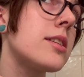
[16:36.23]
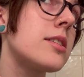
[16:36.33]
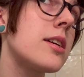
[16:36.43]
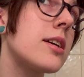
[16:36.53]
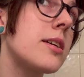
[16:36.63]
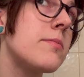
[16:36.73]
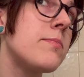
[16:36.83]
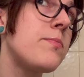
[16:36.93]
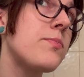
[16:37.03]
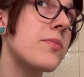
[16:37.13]
did it,
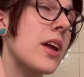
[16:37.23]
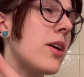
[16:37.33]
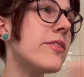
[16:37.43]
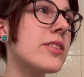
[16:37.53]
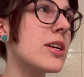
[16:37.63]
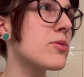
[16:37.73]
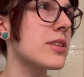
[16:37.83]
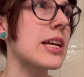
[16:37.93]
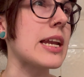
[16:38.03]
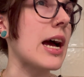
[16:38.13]
I don't even think it was
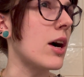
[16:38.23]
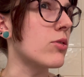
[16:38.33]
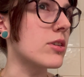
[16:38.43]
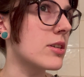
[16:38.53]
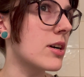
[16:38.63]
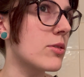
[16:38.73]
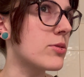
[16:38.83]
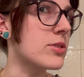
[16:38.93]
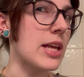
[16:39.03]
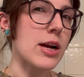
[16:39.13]
like an hour ago. It
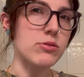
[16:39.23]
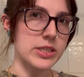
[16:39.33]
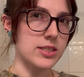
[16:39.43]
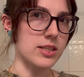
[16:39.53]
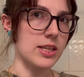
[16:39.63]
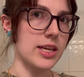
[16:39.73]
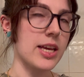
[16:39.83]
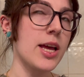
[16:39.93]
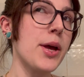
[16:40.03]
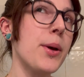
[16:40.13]
was that recently,
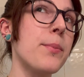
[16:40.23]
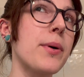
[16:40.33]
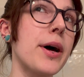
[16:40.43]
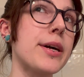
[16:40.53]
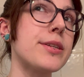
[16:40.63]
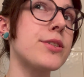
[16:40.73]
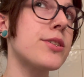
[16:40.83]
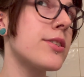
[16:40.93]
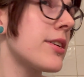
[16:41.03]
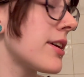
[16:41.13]

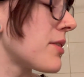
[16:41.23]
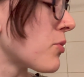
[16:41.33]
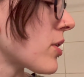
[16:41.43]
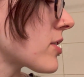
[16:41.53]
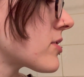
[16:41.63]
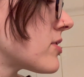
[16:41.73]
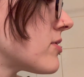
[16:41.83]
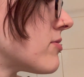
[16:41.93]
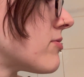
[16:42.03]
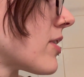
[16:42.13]
but it worked
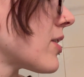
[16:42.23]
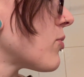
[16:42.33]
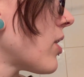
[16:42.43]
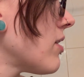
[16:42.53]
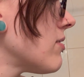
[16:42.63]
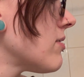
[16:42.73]
very well.